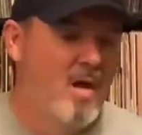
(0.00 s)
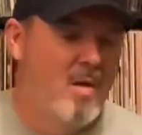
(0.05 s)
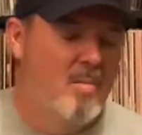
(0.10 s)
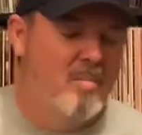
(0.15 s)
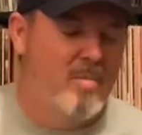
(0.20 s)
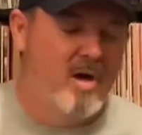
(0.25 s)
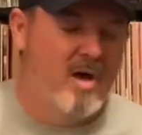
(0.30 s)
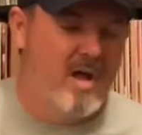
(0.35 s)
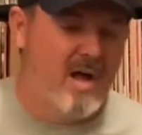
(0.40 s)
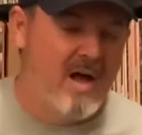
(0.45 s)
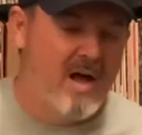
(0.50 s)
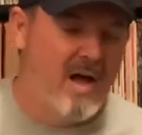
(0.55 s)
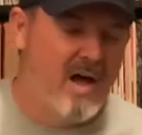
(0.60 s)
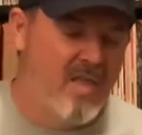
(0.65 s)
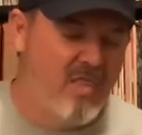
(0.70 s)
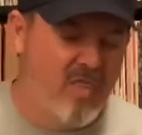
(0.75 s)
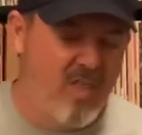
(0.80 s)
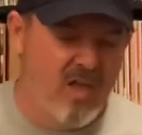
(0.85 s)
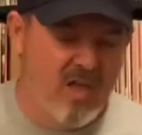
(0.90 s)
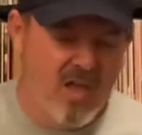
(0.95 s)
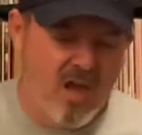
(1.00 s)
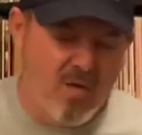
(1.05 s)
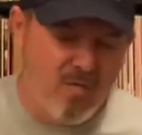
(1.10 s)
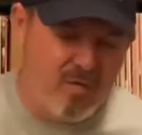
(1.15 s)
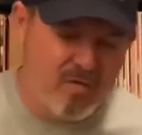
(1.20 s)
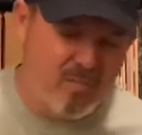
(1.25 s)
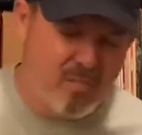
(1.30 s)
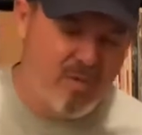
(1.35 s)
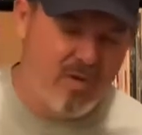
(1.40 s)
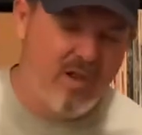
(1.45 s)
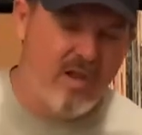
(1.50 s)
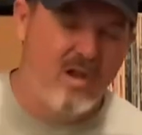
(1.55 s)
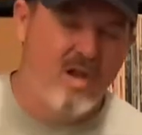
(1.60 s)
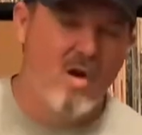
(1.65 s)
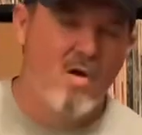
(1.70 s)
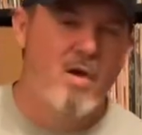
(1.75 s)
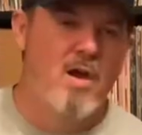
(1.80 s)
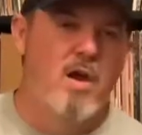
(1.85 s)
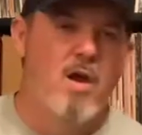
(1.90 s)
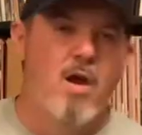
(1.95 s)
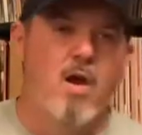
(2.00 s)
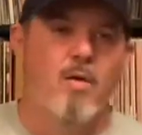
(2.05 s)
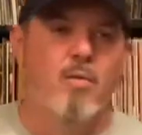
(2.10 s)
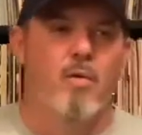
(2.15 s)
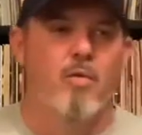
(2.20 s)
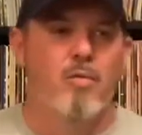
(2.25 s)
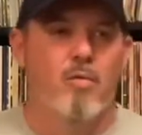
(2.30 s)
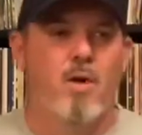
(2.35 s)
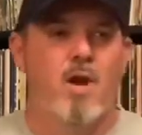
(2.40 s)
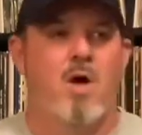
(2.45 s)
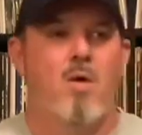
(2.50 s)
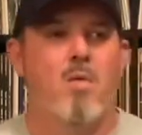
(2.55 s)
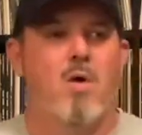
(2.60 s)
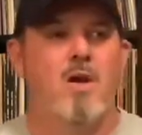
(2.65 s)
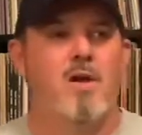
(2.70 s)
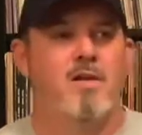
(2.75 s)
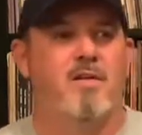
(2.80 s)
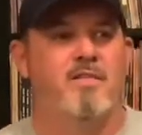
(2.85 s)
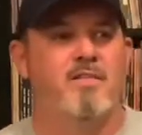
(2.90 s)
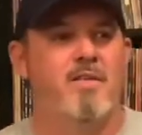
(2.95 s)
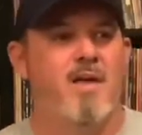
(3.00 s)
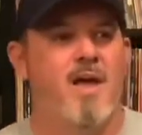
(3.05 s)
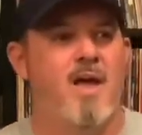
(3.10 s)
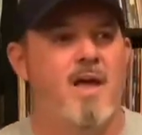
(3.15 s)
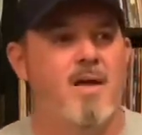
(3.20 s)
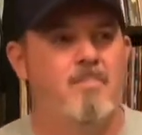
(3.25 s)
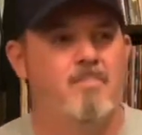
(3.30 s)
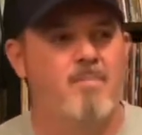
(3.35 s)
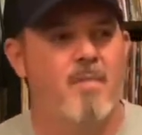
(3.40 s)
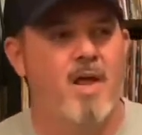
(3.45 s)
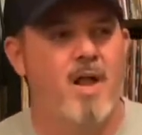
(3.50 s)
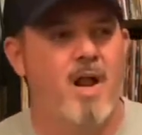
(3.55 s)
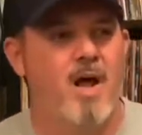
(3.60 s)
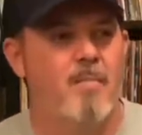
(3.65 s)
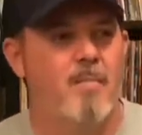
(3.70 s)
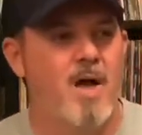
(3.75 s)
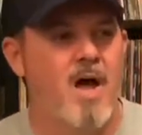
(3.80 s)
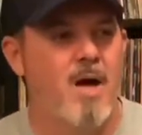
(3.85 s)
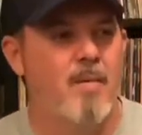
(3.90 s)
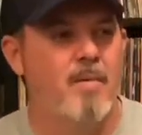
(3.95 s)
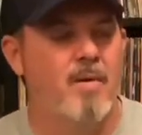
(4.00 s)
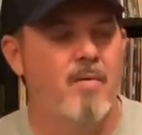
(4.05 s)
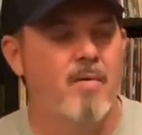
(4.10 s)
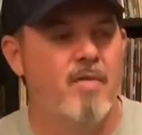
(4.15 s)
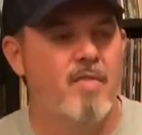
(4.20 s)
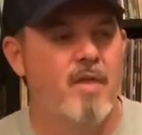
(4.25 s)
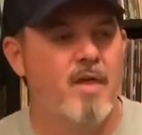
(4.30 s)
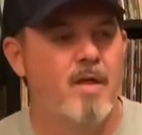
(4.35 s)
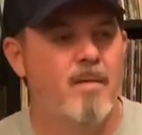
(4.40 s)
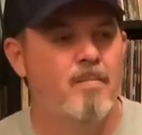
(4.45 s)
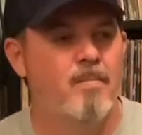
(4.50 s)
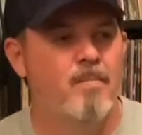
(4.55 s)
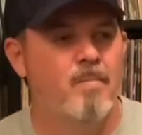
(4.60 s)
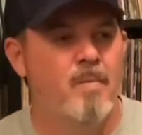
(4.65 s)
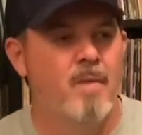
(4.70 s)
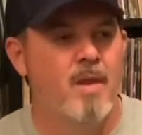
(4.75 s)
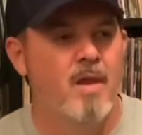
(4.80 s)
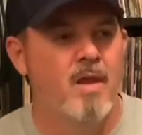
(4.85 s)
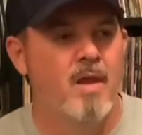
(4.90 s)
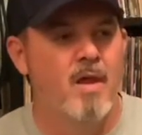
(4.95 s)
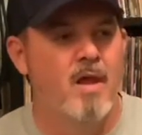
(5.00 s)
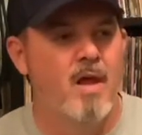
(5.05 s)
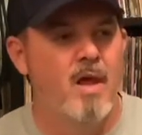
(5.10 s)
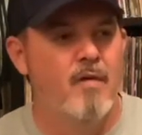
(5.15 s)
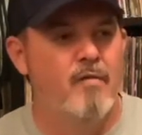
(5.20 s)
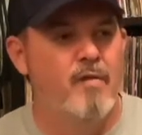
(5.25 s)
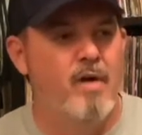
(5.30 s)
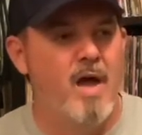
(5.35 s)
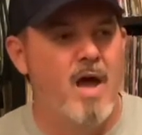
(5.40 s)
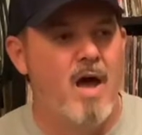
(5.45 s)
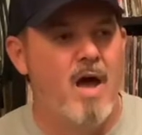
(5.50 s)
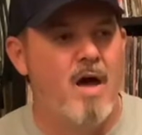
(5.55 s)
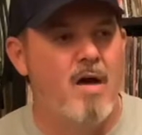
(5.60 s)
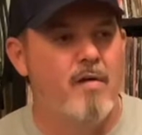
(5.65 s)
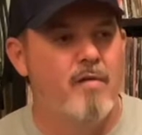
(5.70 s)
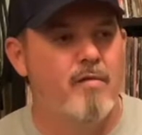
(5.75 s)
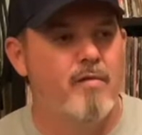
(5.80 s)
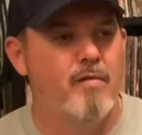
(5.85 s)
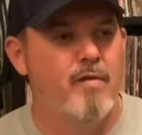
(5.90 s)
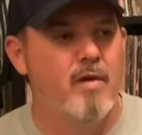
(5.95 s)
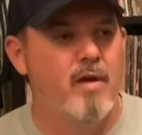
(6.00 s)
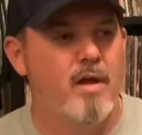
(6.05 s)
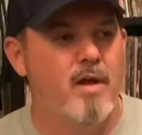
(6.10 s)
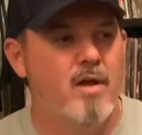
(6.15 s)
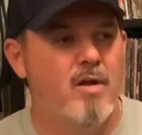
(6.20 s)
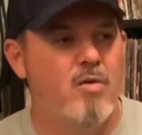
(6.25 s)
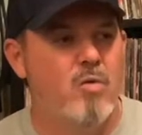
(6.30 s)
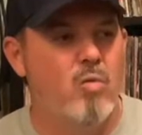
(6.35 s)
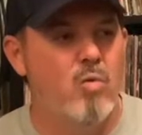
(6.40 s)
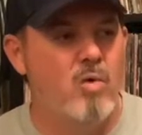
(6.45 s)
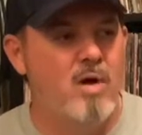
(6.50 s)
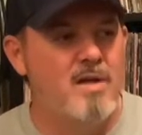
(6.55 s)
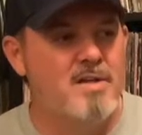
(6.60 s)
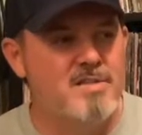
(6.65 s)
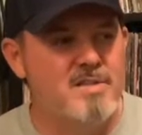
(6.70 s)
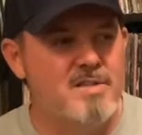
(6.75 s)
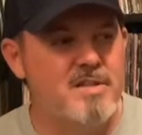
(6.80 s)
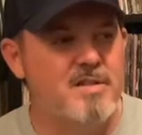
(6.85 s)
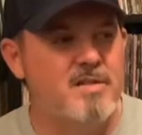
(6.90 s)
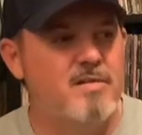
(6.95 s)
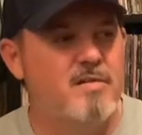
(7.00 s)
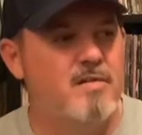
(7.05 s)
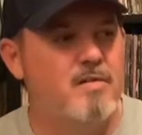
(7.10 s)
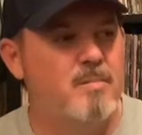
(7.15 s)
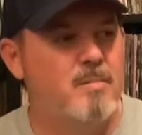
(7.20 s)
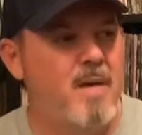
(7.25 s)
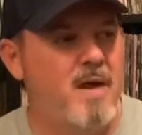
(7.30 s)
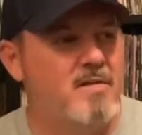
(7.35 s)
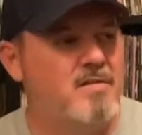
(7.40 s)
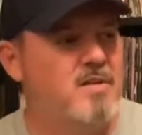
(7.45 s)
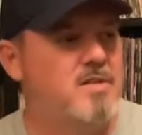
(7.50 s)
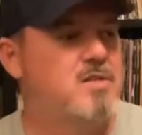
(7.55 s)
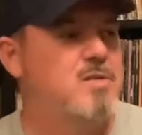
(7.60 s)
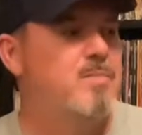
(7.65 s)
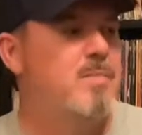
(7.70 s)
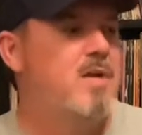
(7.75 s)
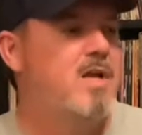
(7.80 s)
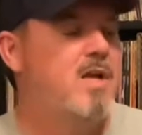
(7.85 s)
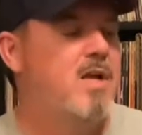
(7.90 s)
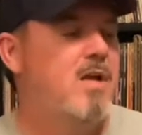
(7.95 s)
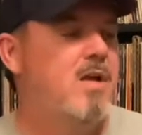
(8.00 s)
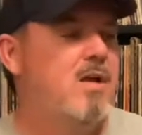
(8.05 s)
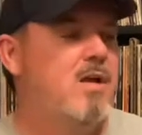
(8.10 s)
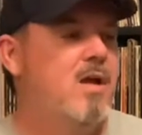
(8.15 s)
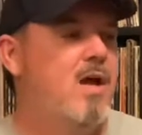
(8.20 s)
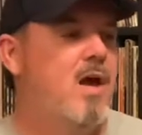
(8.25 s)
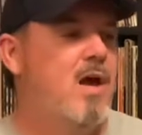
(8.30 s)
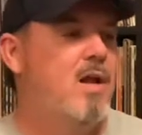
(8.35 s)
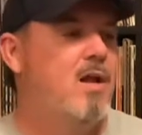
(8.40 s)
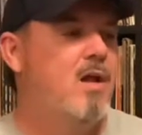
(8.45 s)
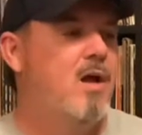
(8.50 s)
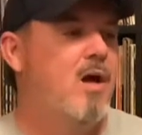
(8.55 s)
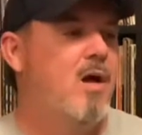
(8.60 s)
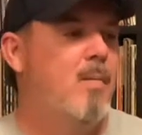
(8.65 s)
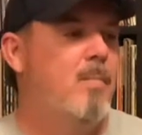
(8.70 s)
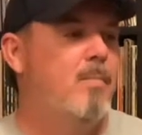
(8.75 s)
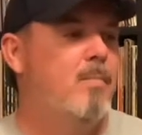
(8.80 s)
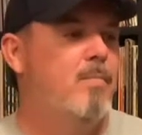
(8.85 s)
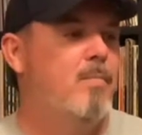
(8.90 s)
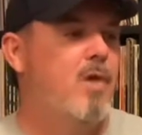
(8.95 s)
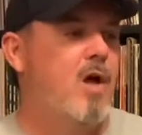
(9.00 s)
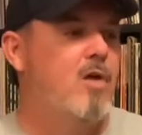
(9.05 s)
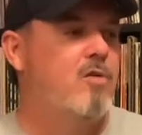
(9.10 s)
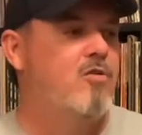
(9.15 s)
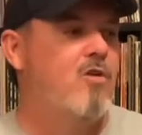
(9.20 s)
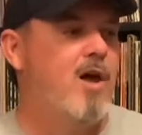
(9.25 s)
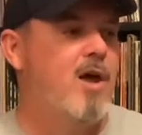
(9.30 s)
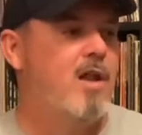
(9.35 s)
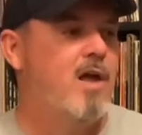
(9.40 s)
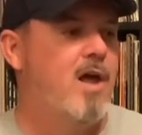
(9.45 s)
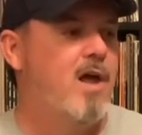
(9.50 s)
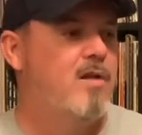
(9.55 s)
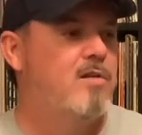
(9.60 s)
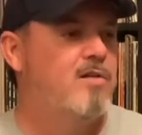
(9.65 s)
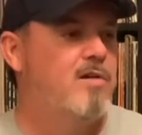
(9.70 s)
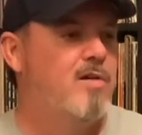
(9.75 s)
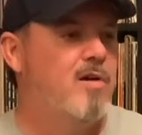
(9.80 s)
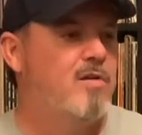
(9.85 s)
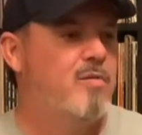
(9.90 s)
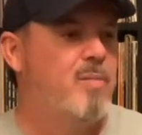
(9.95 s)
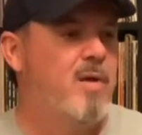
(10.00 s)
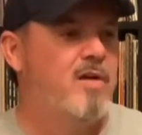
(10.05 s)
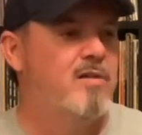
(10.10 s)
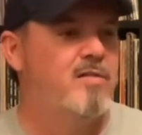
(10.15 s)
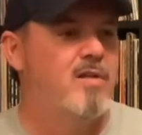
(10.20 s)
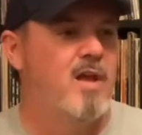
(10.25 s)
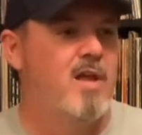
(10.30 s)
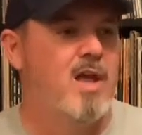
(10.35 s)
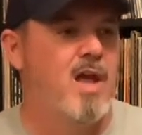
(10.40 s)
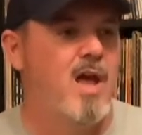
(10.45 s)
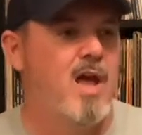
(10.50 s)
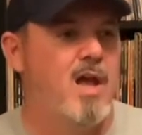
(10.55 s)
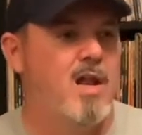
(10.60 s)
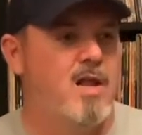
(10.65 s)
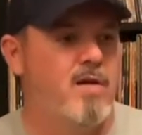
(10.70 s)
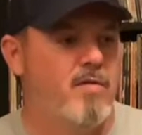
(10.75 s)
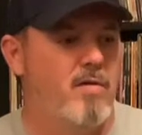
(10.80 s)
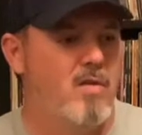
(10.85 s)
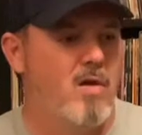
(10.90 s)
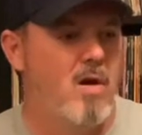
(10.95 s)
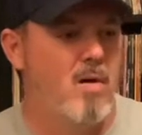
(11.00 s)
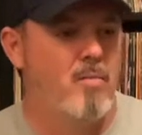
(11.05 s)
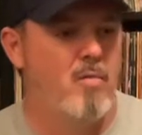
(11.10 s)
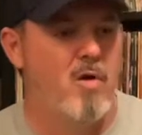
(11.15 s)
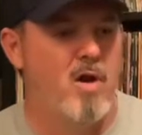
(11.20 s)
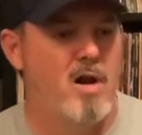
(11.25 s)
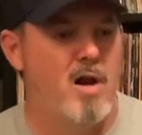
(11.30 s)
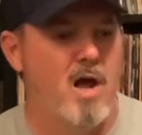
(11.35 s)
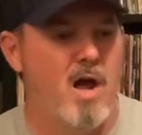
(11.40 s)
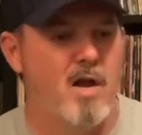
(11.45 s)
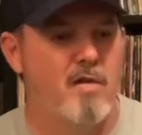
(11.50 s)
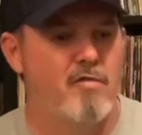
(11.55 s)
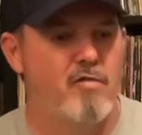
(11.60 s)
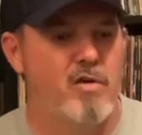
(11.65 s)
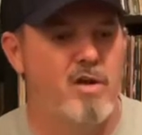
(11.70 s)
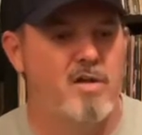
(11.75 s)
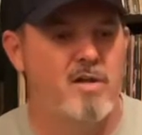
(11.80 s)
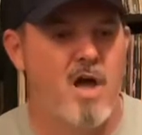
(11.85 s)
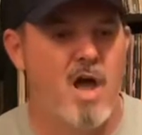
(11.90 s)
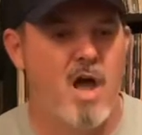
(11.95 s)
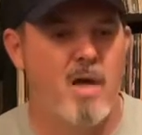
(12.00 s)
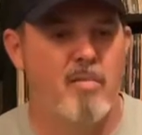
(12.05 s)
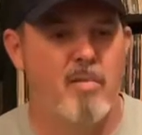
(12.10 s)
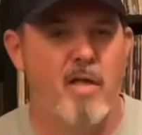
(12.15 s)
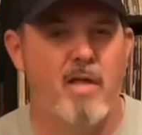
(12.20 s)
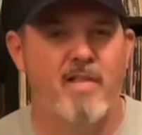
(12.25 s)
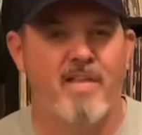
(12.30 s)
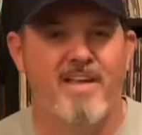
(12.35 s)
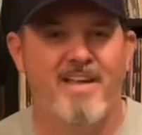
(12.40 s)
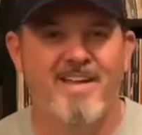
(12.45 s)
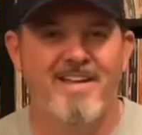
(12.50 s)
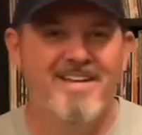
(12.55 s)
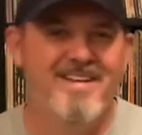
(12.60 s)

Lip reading: But I think I was pretty coherent with what I wanted to say, and I'm happy with it. If you have any questions, message me, and I'll try to answer as best I can, even though I'm running out of free time lately.